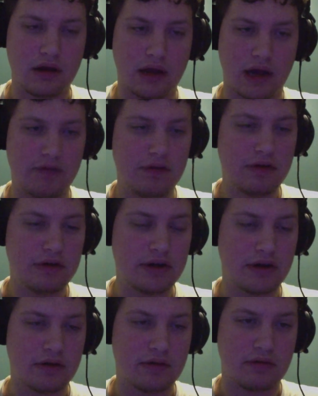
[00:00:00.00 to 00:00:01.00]
I
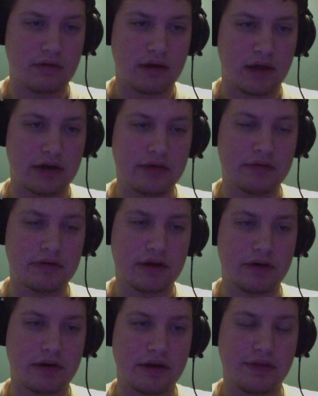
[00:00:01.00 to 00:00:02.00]
don't
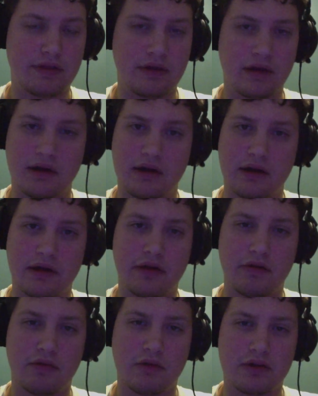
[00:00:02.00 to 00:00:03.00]
know any
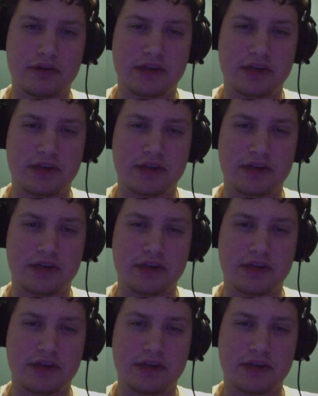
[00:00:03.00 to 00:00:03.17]
other ones.